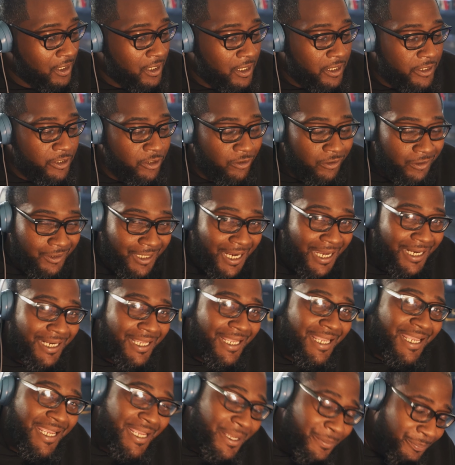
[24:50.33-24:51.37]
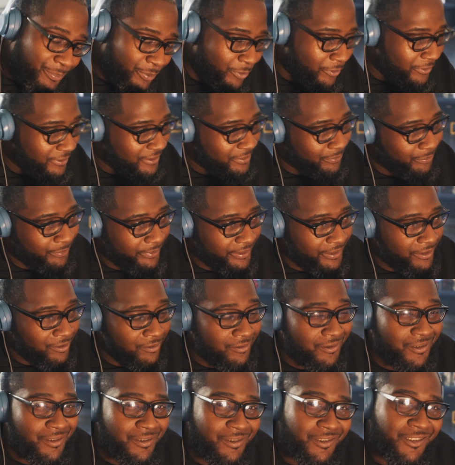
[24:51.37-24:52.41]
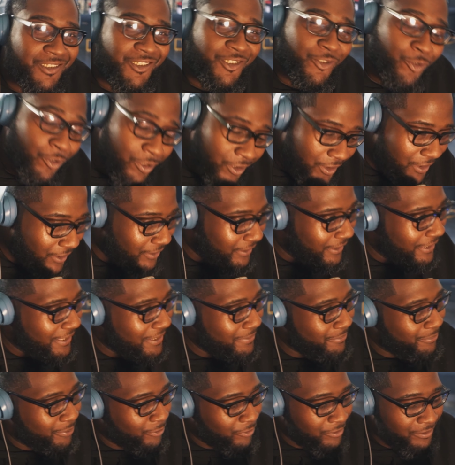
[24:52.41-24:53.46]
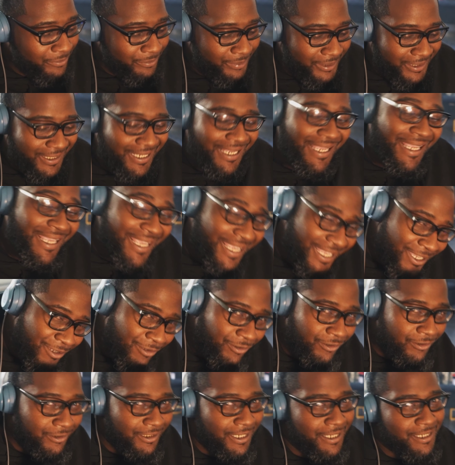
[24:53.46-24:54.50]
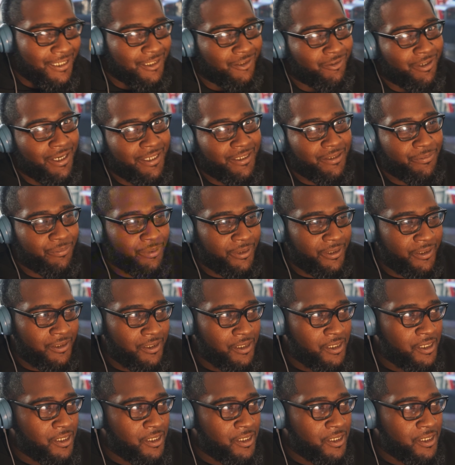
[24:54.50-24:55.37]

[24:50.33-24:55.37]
You learn how to import the beat. You learn the shortcut to import and beat, and you learn how to drag the beat.